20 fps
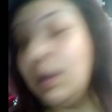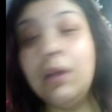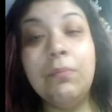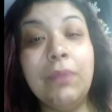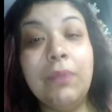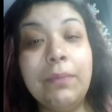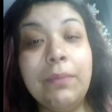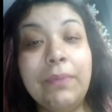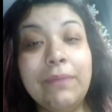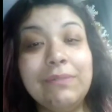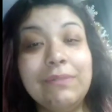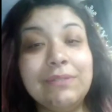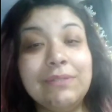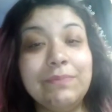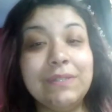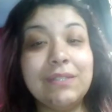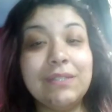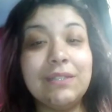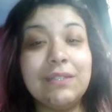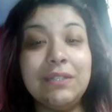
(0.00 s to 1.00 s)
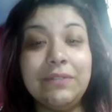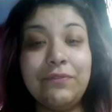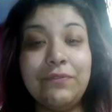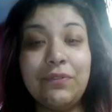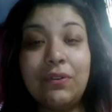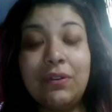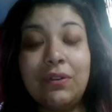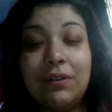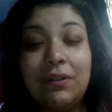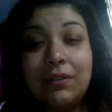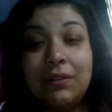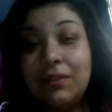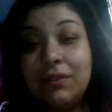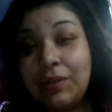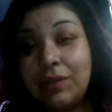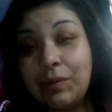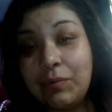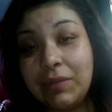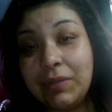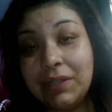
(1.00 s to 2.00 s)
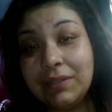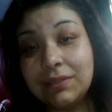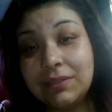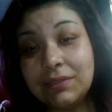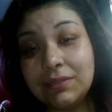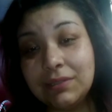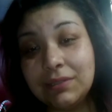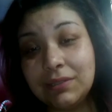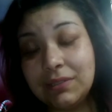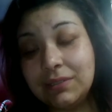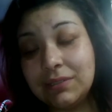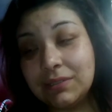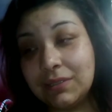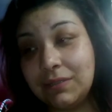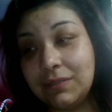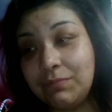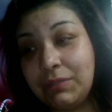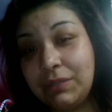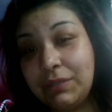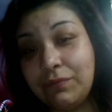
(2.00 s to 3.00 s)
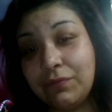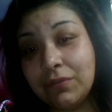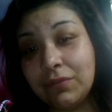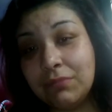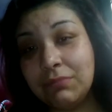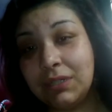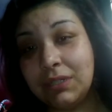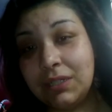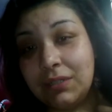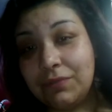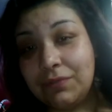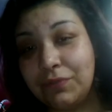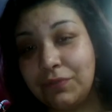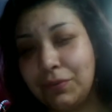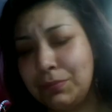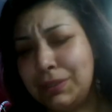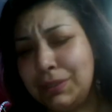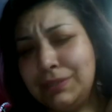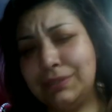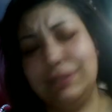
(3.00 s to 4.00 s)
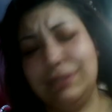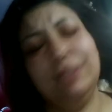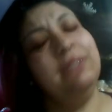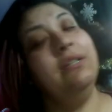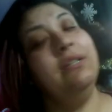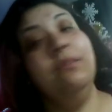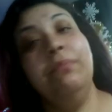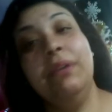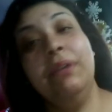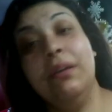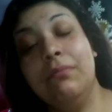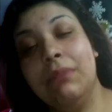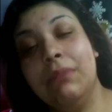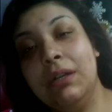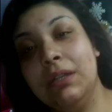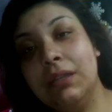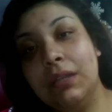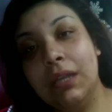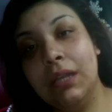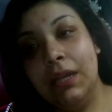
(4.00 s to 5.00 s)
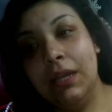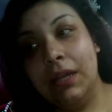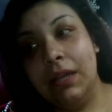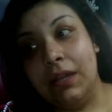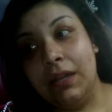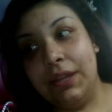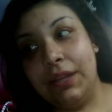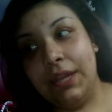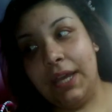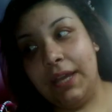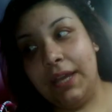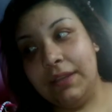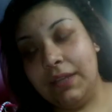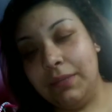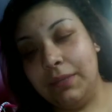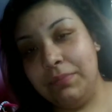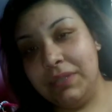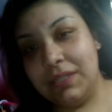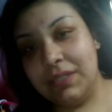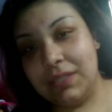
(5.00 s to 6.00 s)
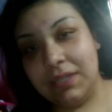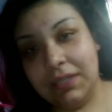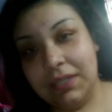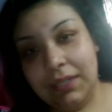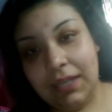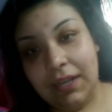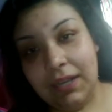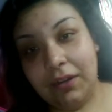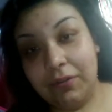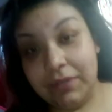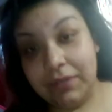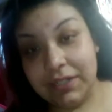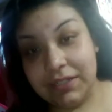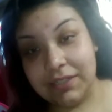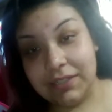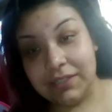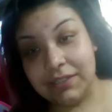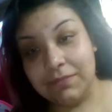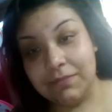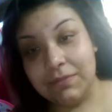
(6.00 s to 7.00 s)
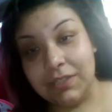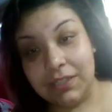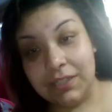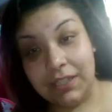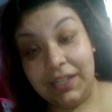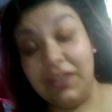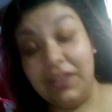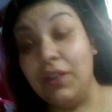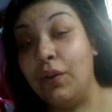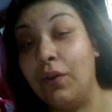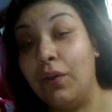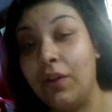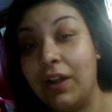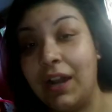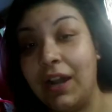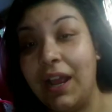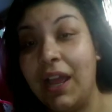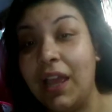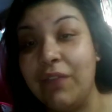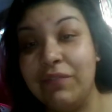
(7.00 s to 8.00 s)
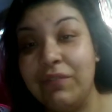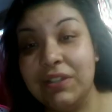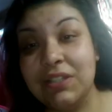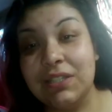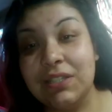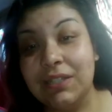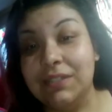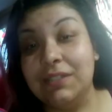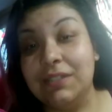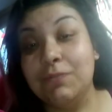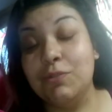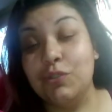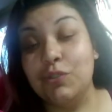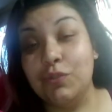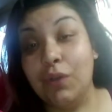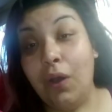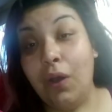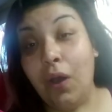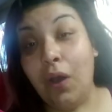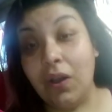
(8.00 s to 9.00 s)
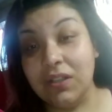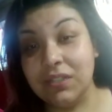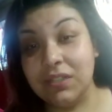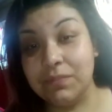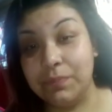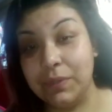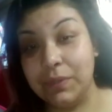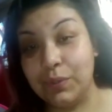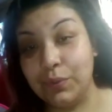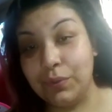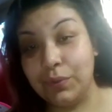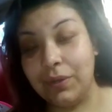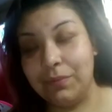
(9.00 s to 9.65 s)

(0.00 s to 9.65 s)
My baby's been sick for 3 weeks. It's gonna be 4 months. It's gonna be a month that they've been sick. I already took them to the ER. I even took them to the hospital.